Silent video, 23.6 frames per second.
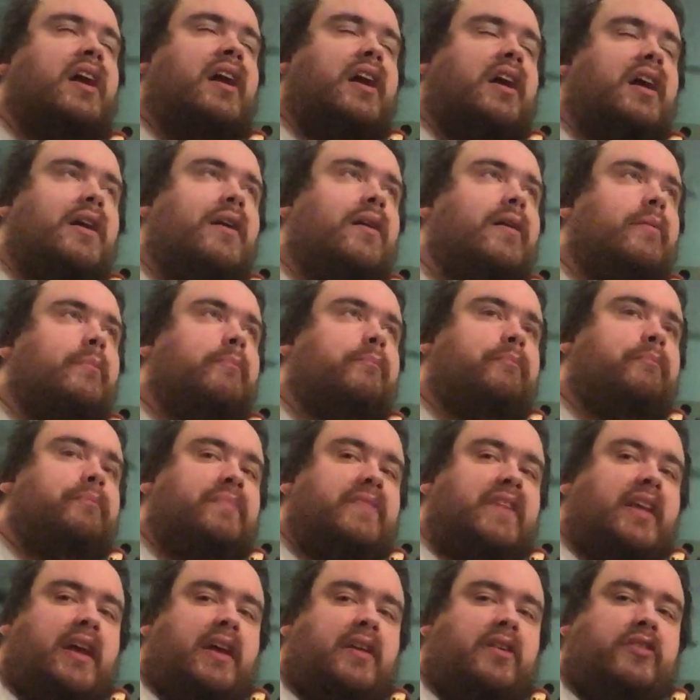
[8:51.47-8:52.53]

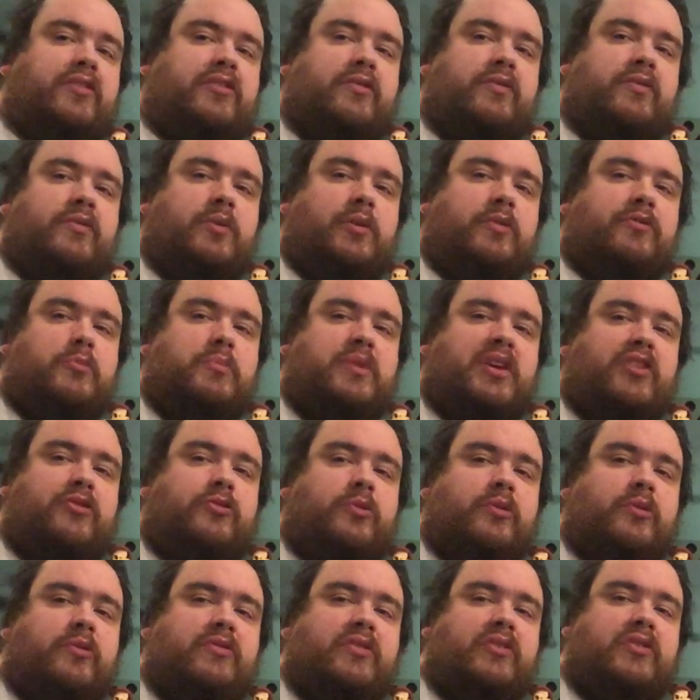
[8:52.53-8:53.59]
And also, if you want to find me
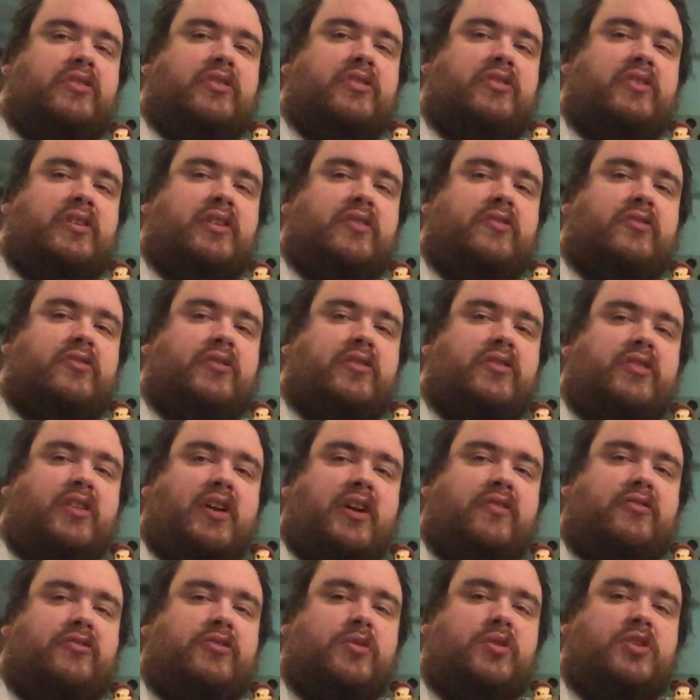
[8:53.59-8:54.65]
elsewhere, reviews, listen to other fun
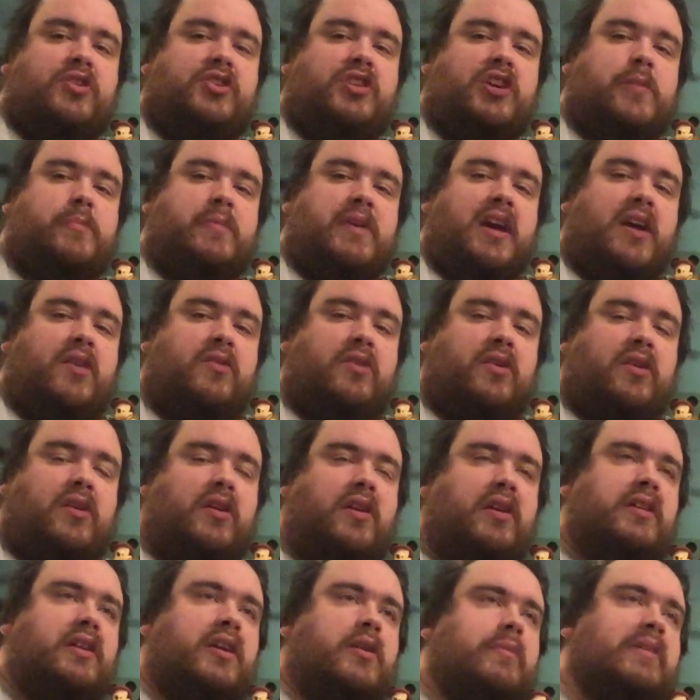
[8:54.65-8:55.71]
stuff, you can check me out
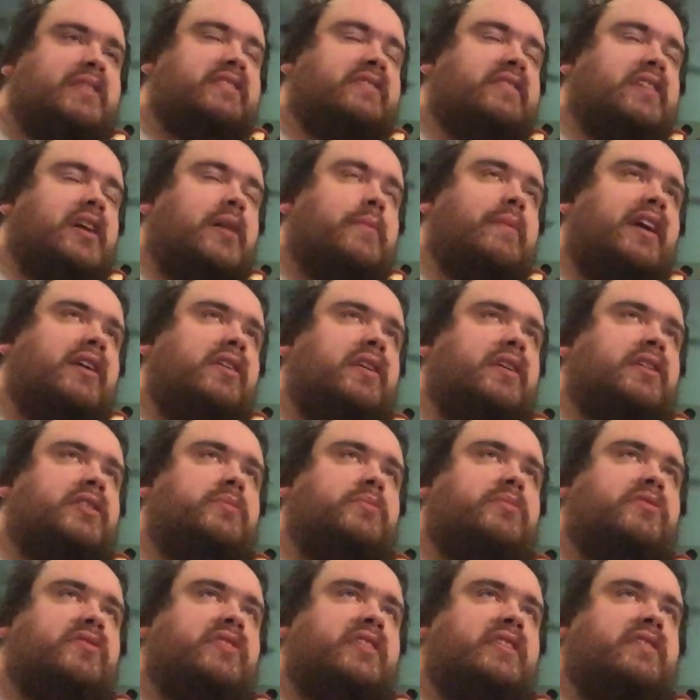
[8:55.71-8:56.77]
on Letterboxd.com at Grant, the
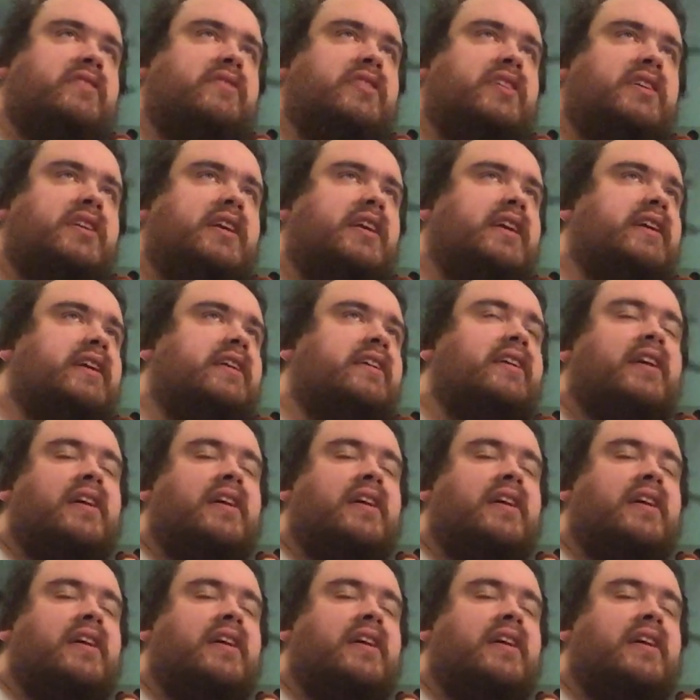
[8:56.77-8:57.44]
movie and TV guy.